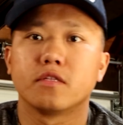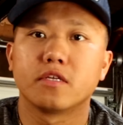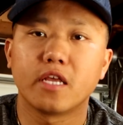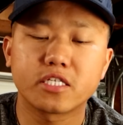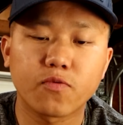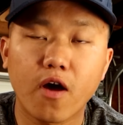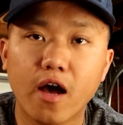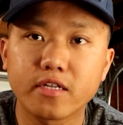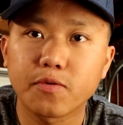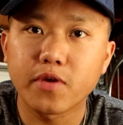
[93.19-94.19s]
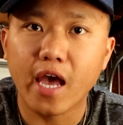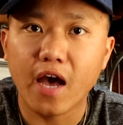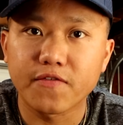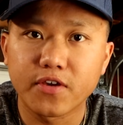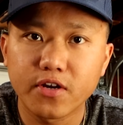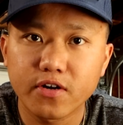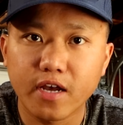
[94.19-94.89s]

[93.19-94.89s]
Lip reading: The next rod that we have here,